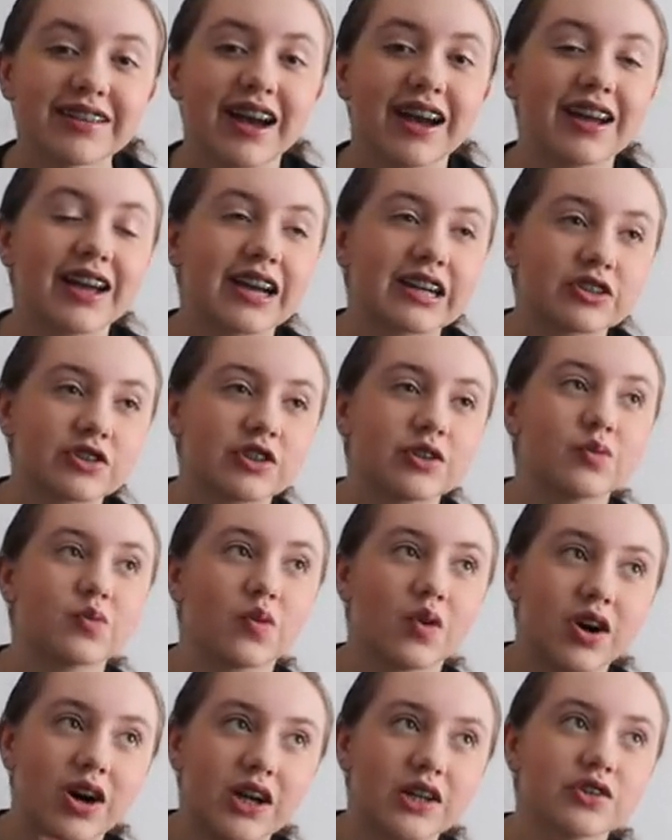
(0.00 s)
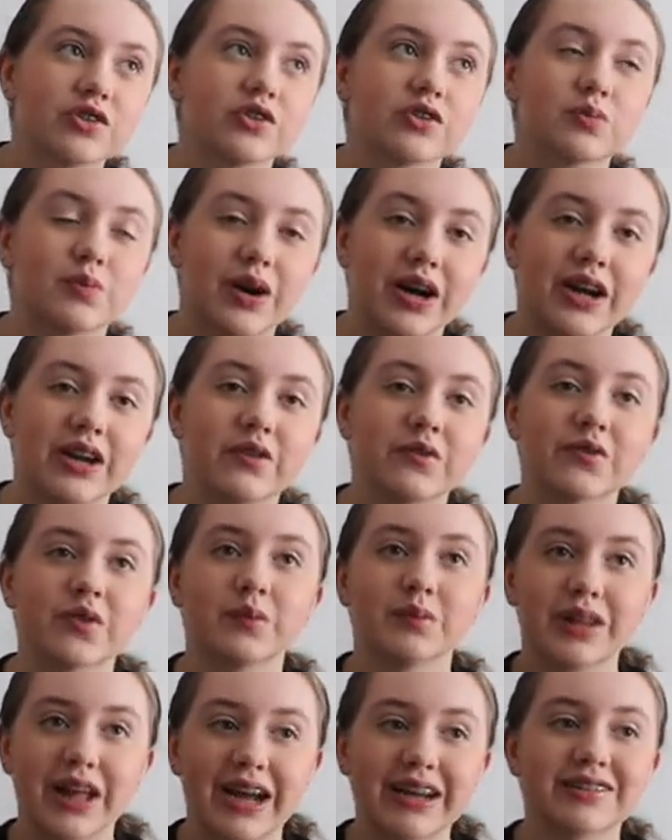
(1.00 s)
I actually watched mine
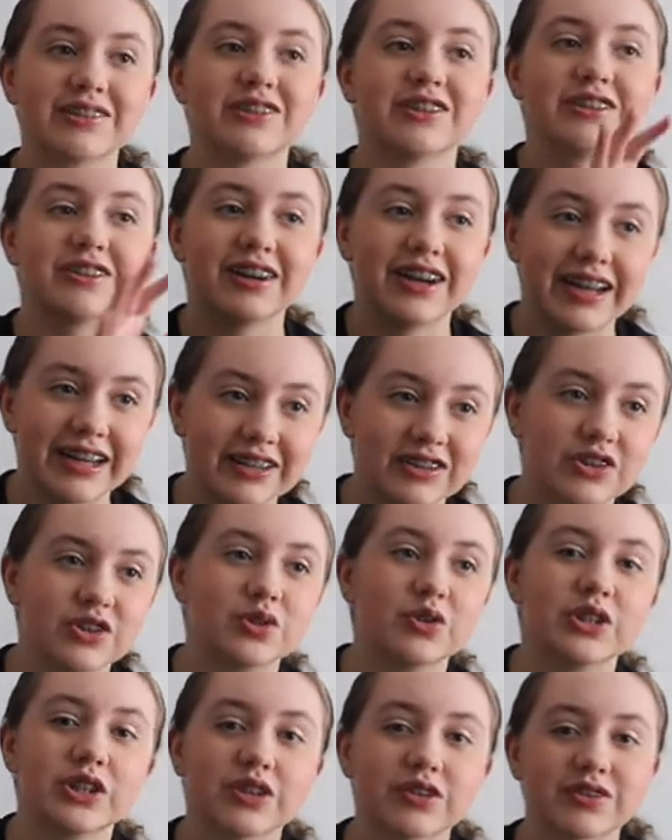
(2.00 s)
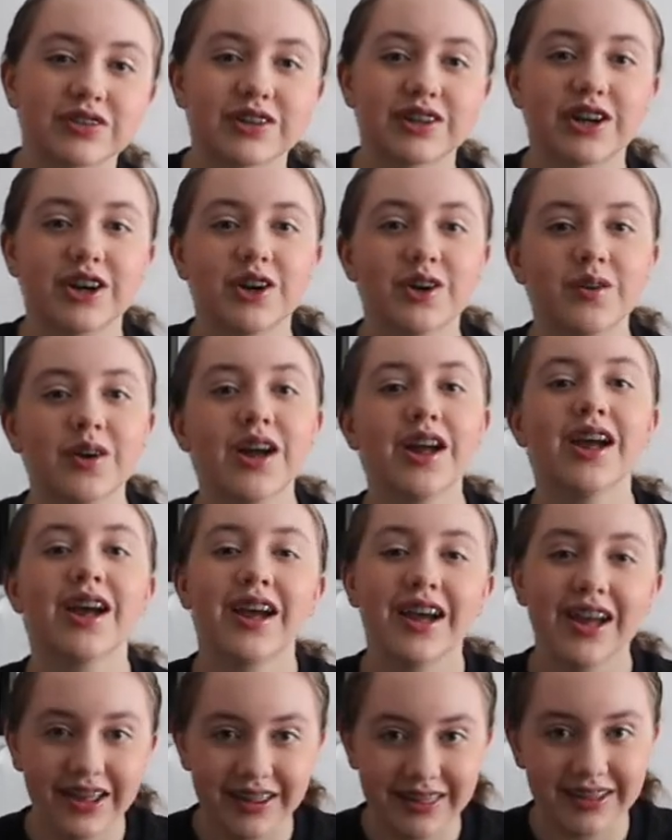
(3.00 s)
from last year and two years ago
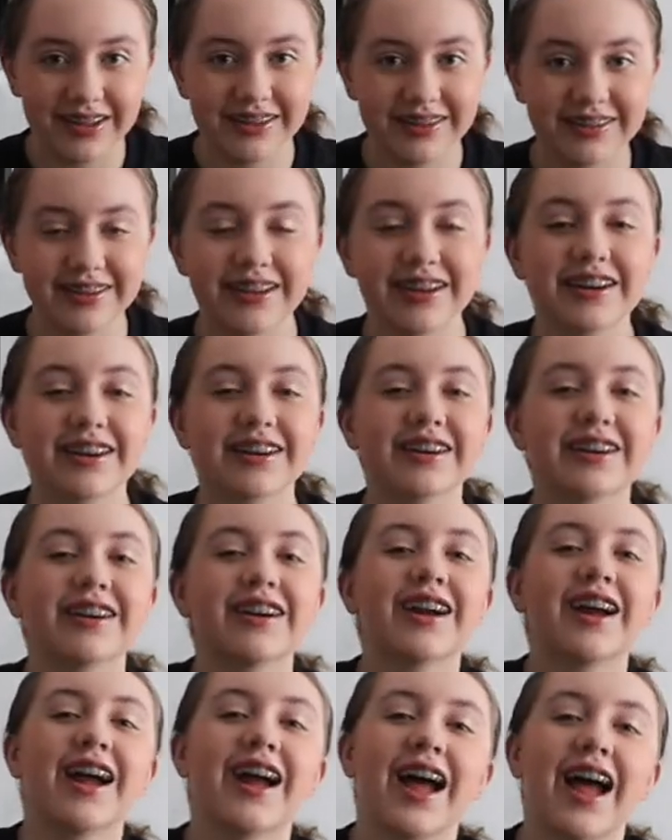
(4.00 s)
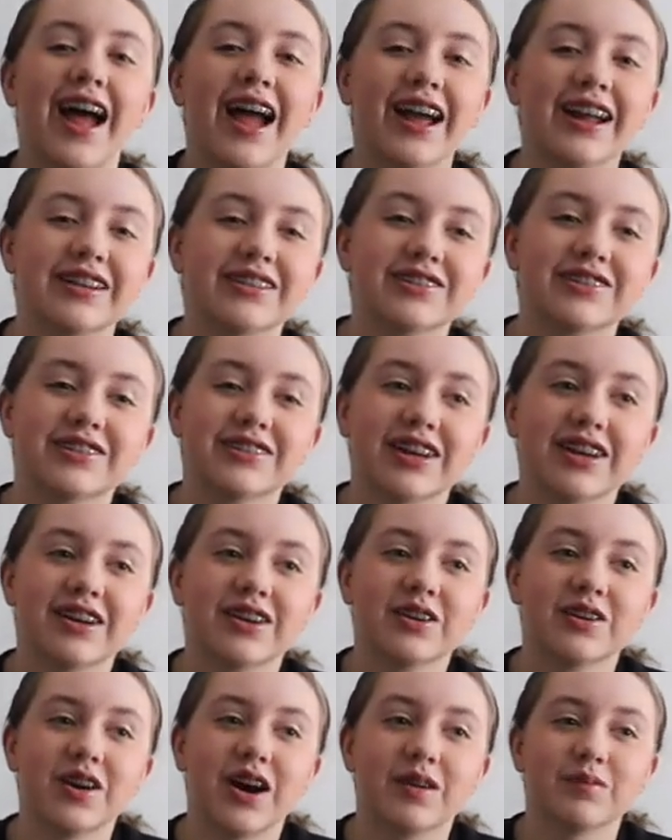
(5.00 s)
this year, and
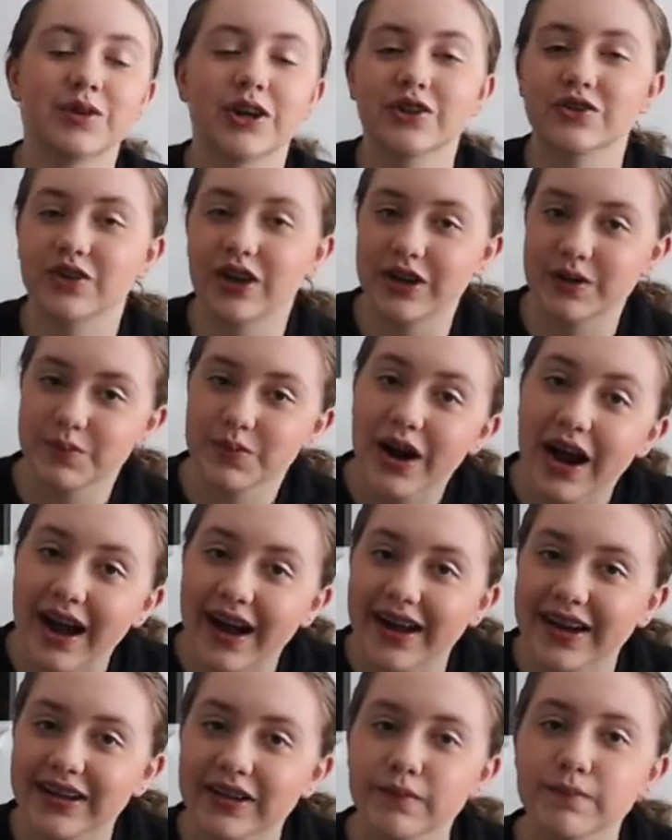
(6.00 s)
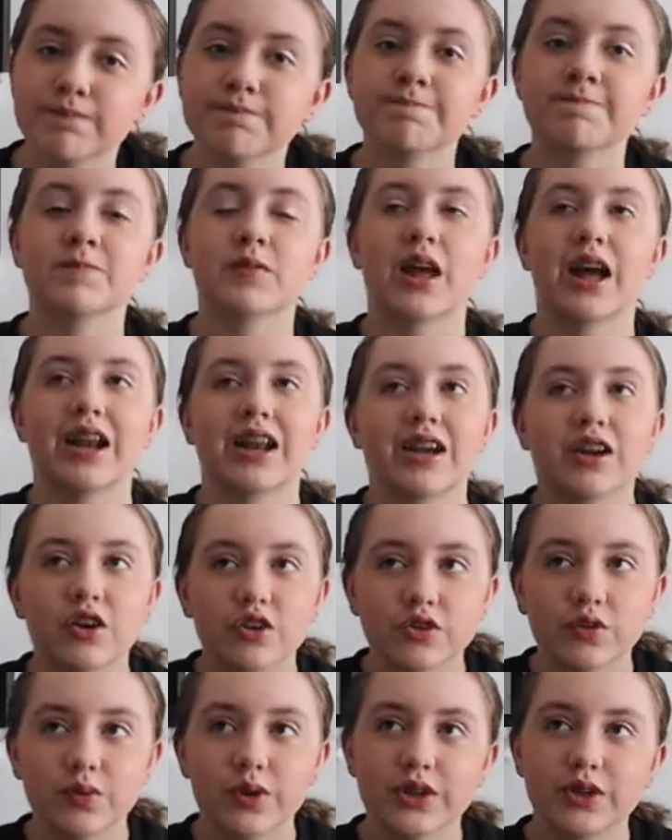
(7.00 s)
so I'm not trying to brag, and I
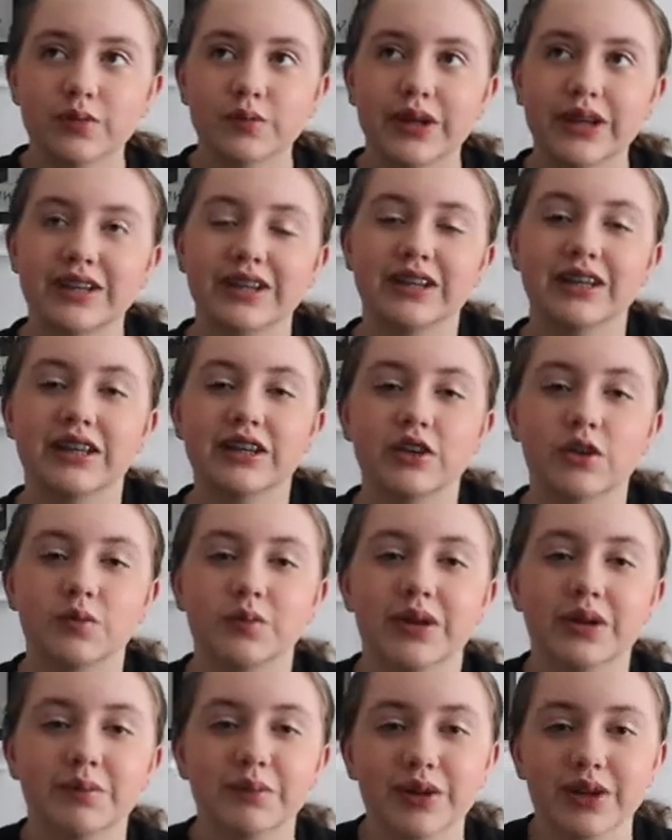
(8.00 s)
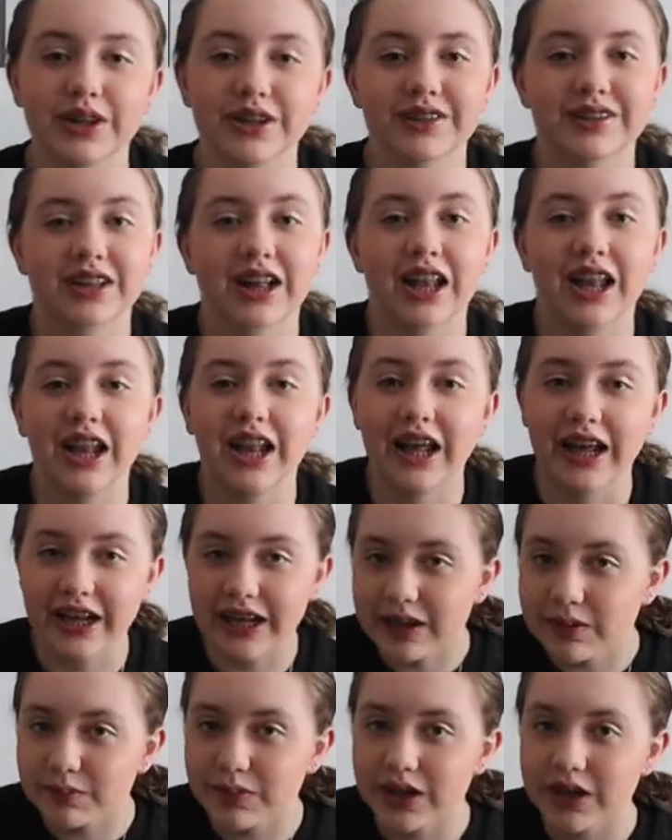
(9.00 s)
also want to make an eco-minimalist
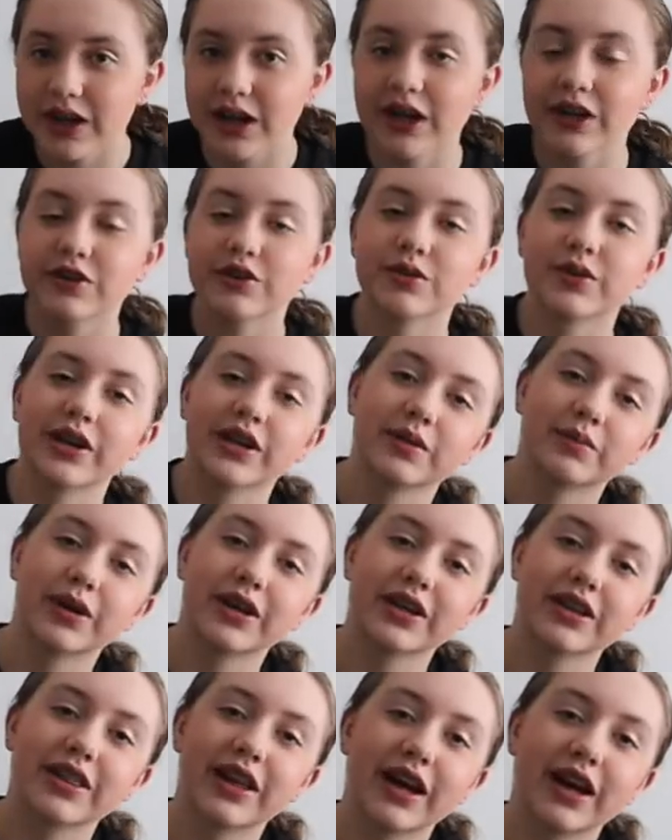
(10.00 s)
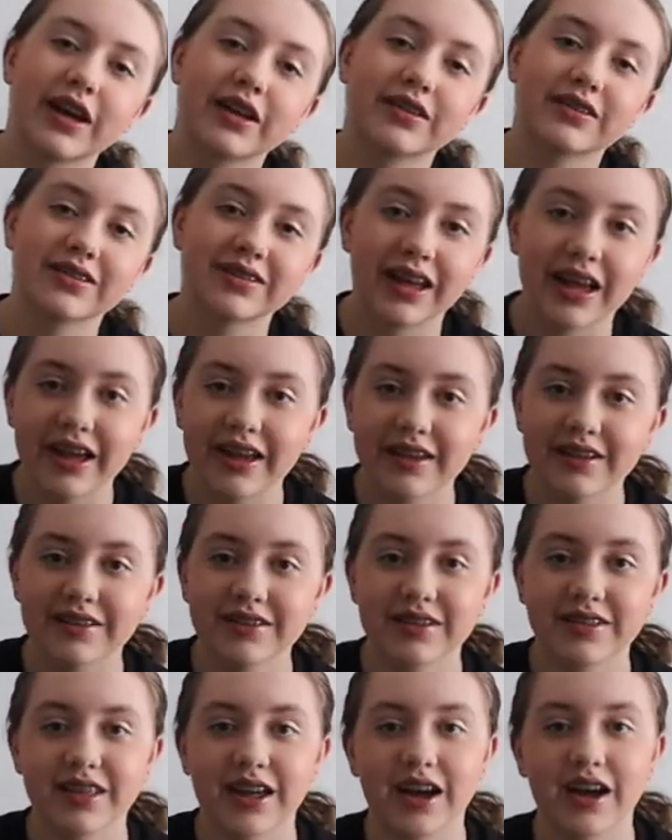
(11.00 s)
claim to anybody that
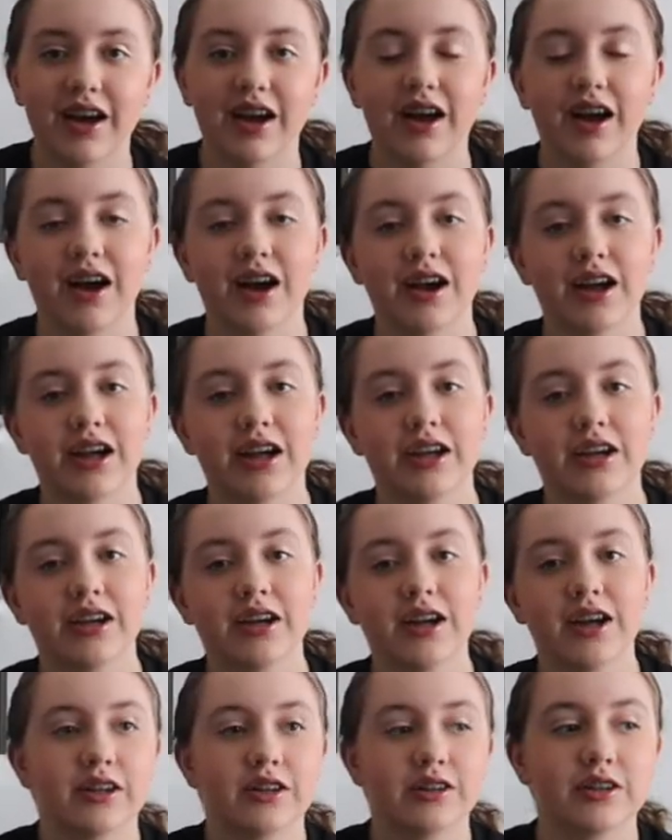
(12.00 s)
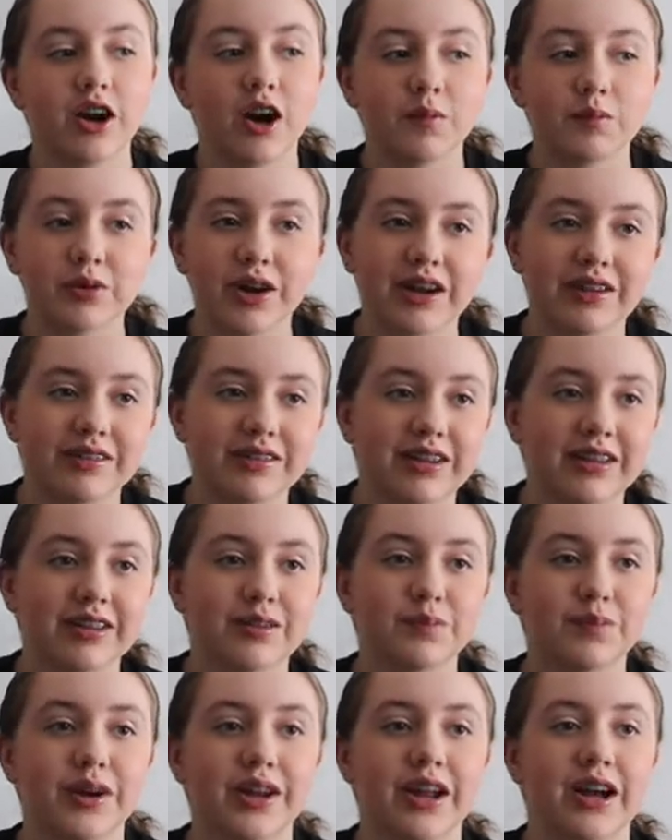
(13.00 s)
says that I got
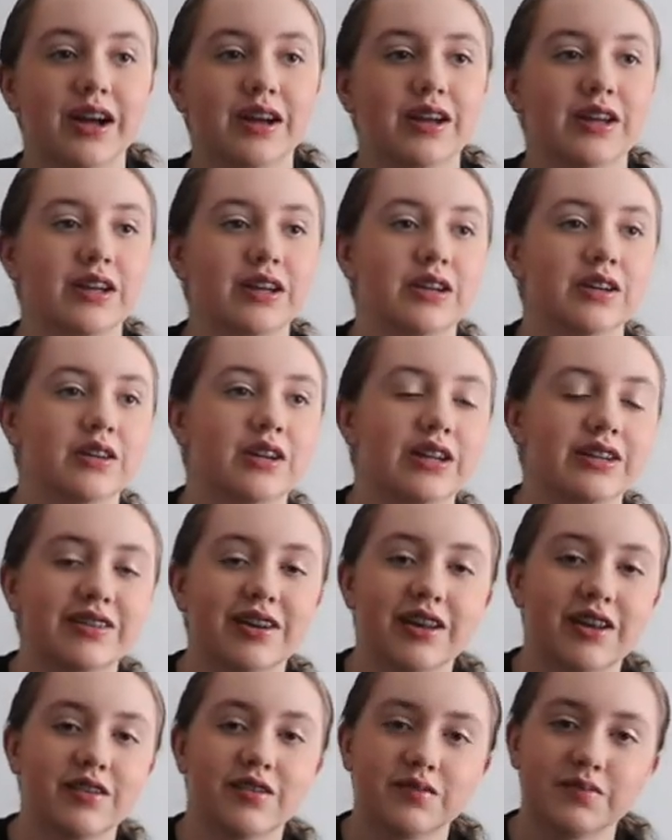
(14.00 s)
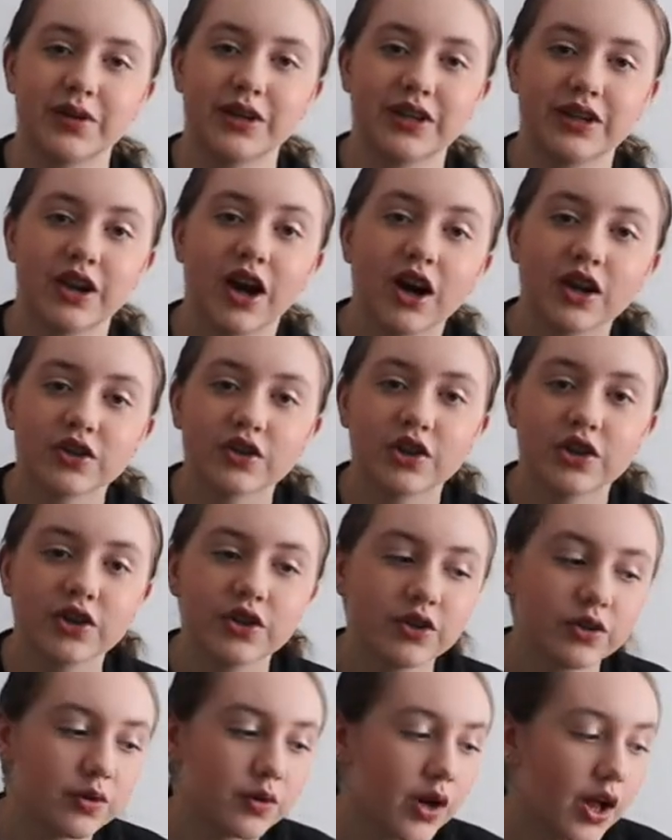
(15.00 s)
presents but I tell everybody not
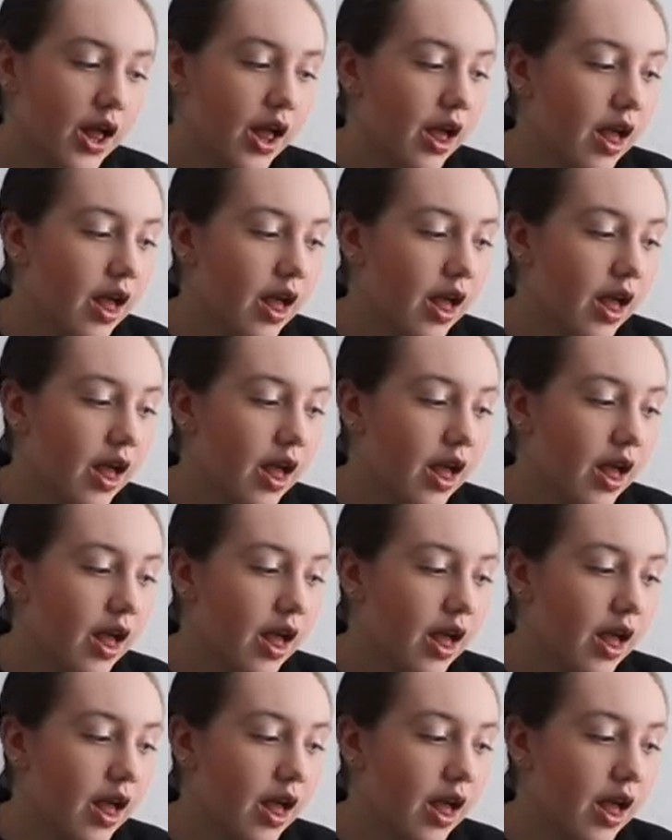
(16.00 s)
to.